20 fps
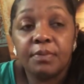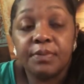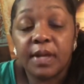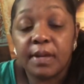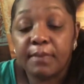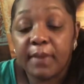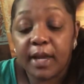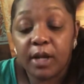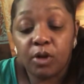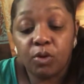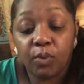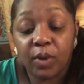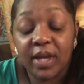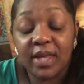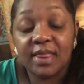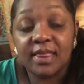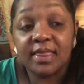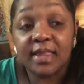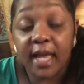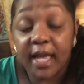they make
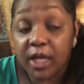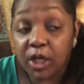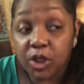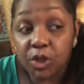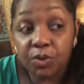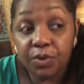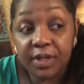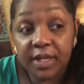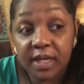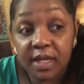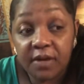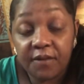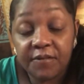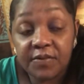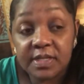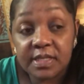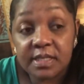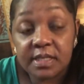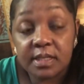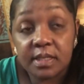great thank you
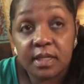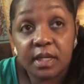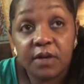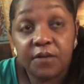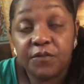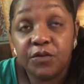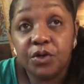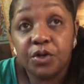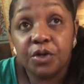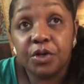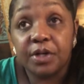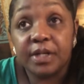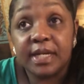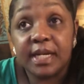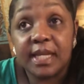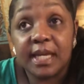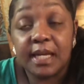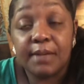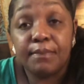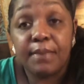gifts. If you're
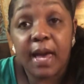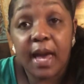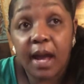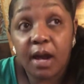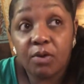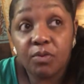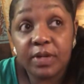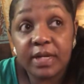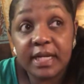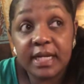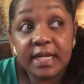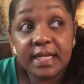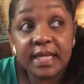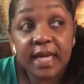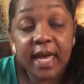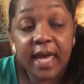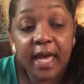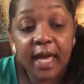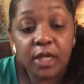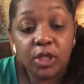getting married
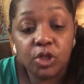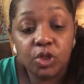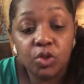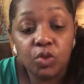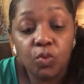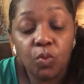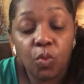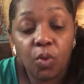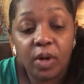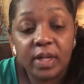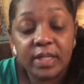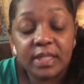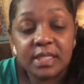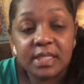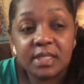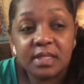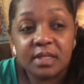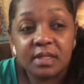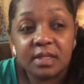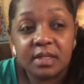and you want
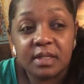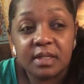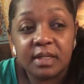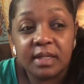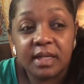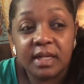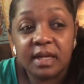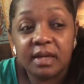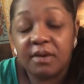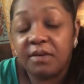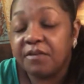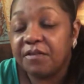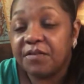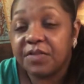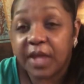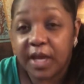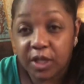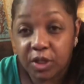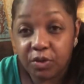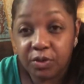to give
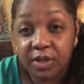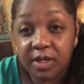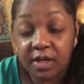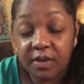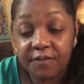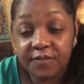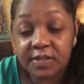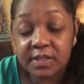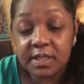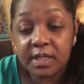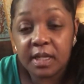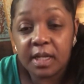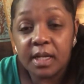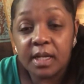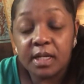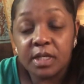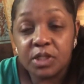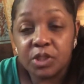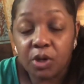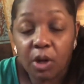thank you gifts
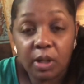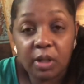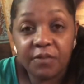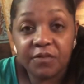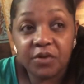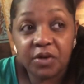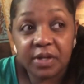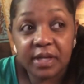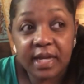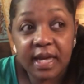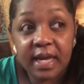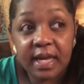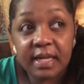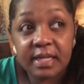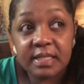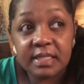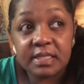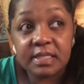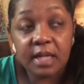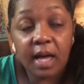to all of your
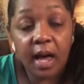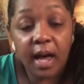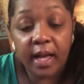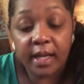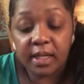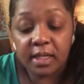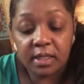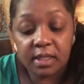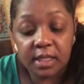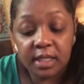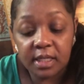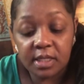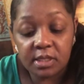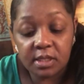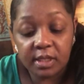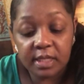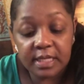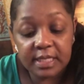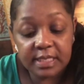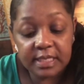guests, I could
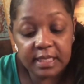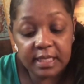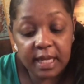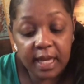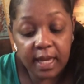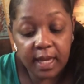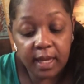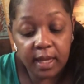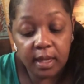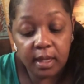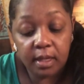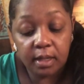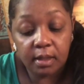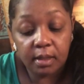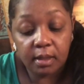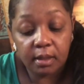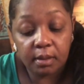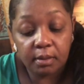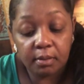easily see a